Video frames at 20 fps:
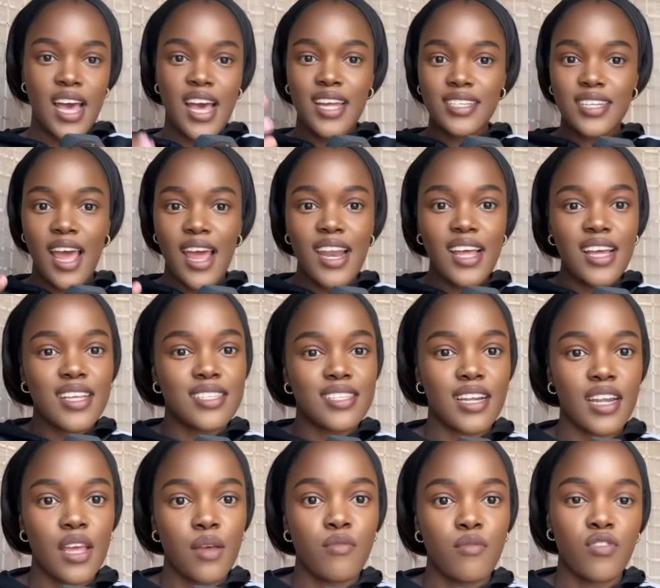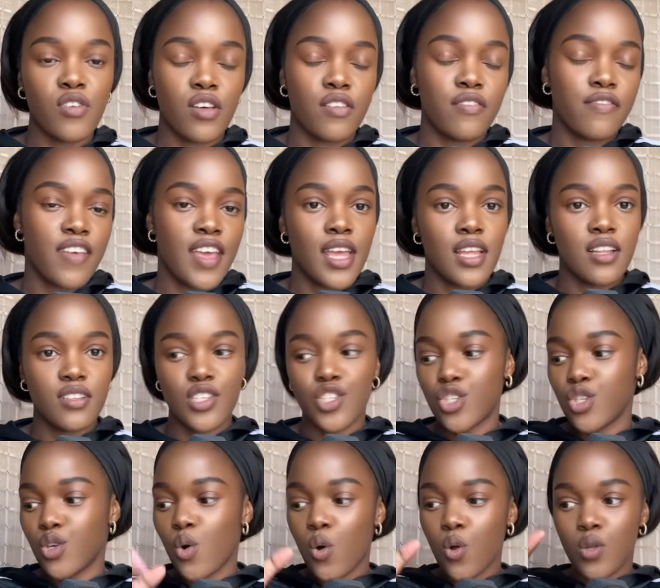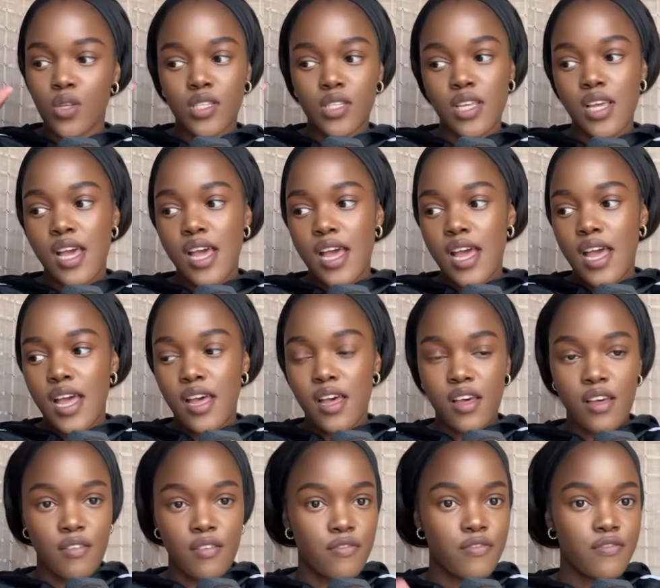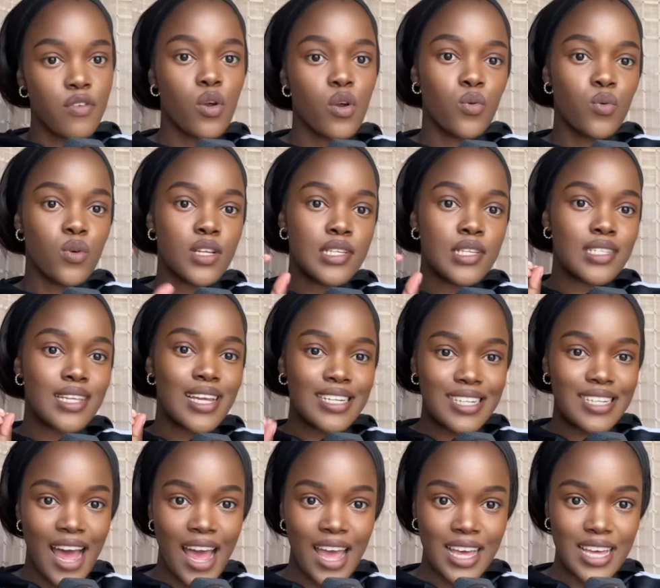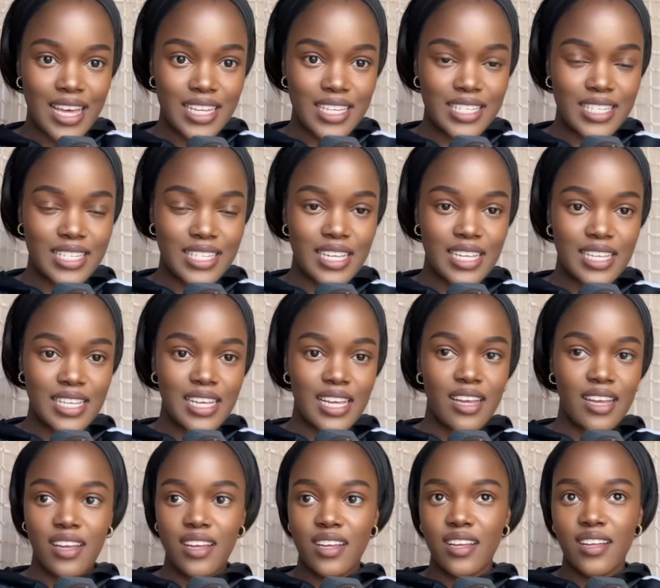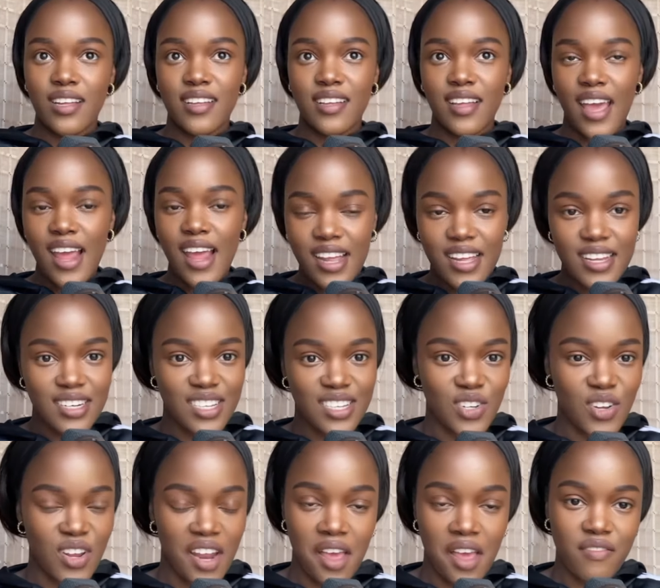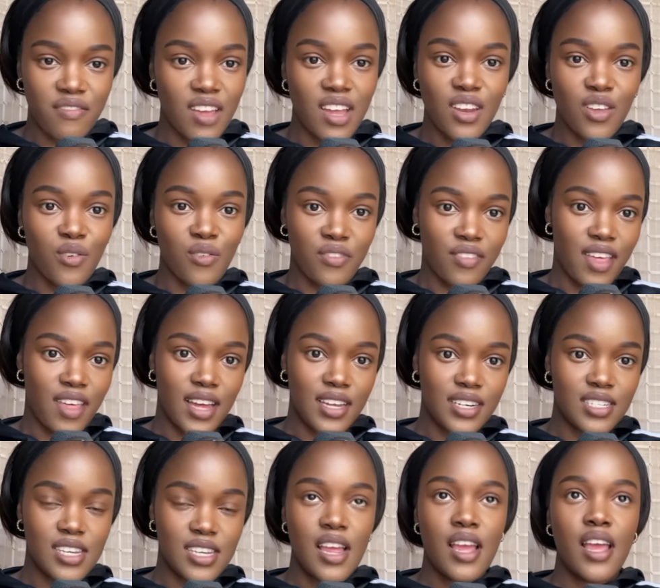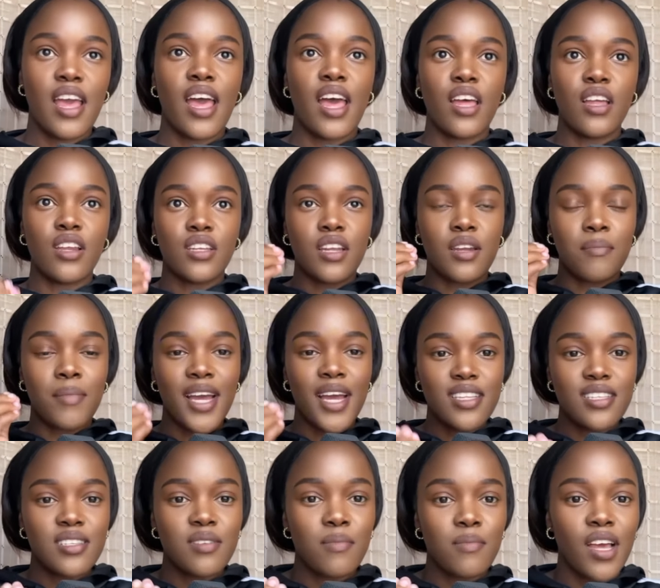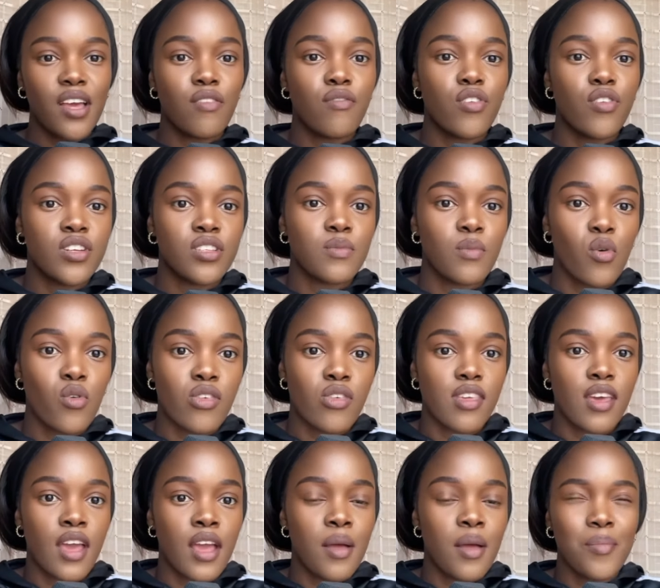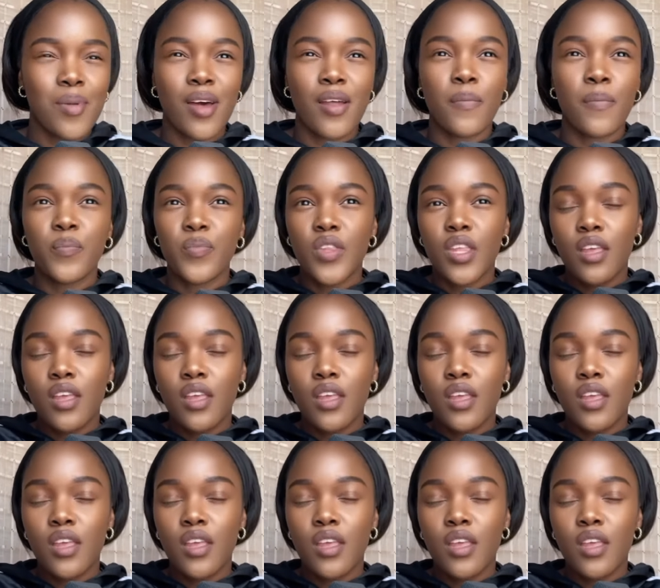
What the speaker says: Tyla has a name for her fans. She calls her followers tigers. Elaine does not have any of that. And it might seem like a very small thing, but